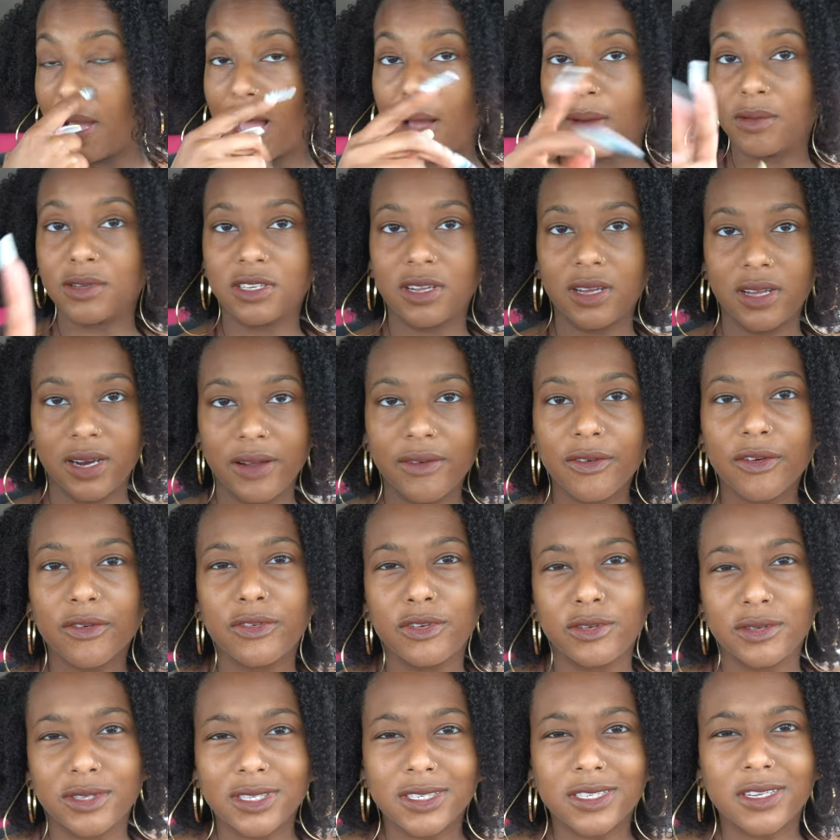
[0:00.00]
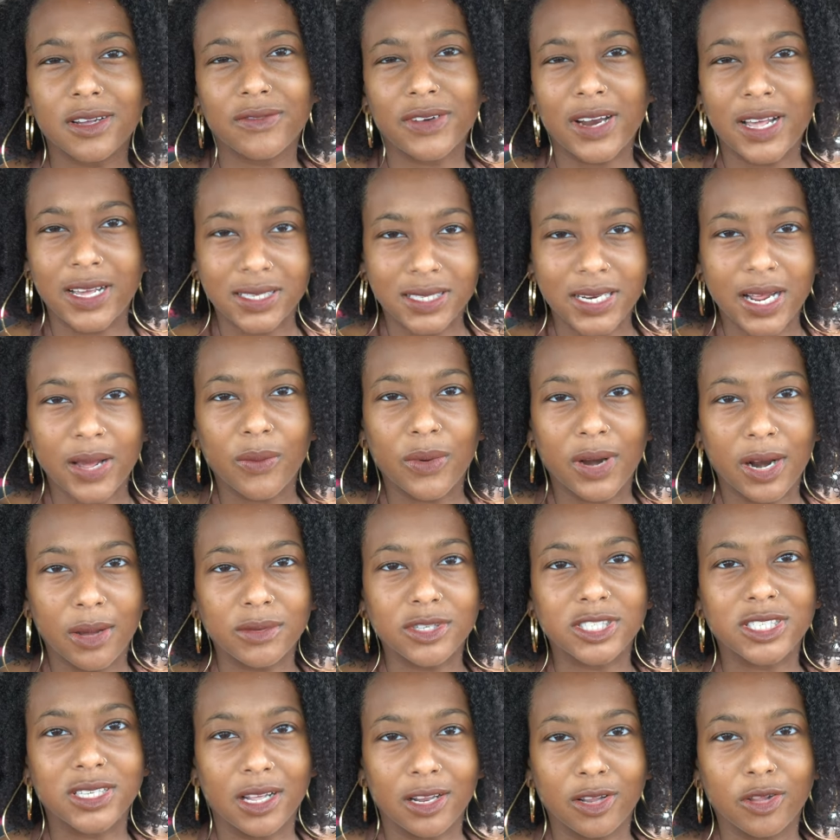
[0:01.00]
I was looking at reviews and stuff last night when I
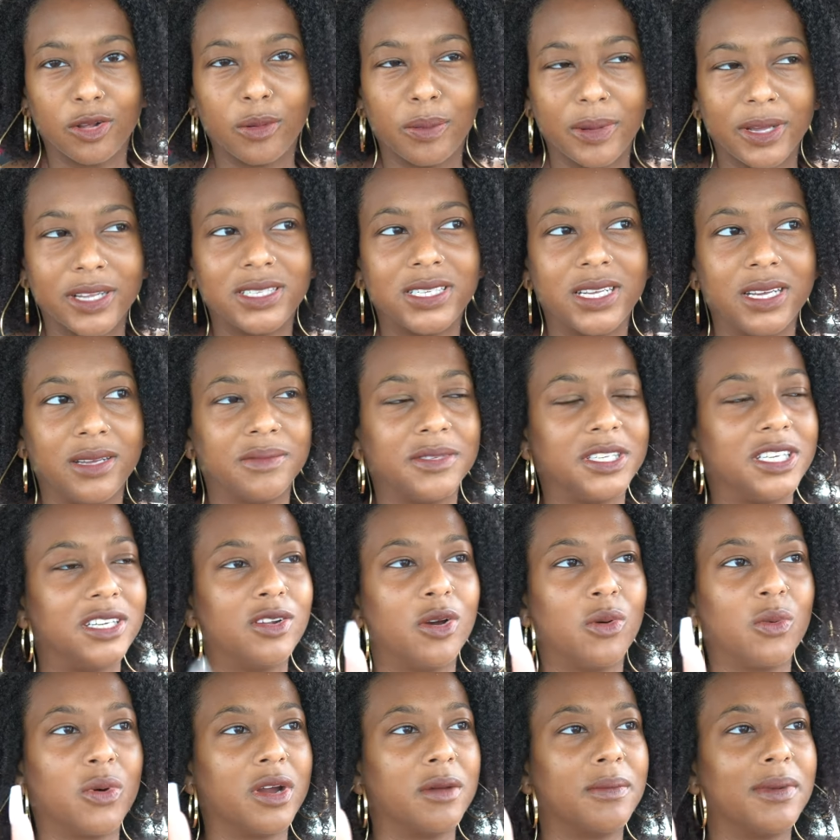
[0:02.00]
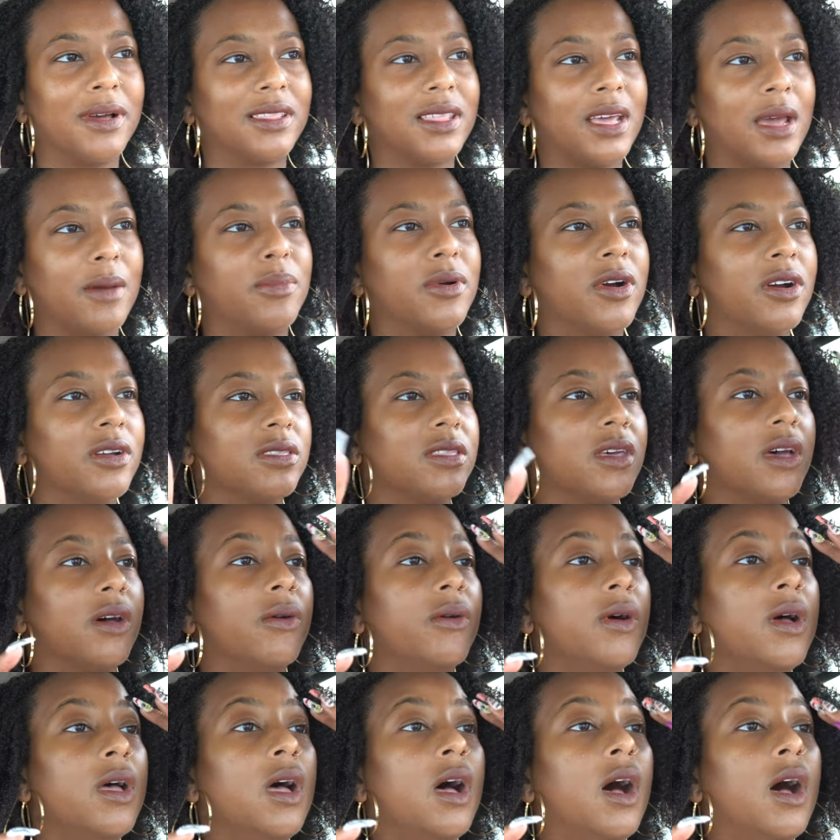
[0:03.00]
was a little bit tipsy. Don't worry about that part, though.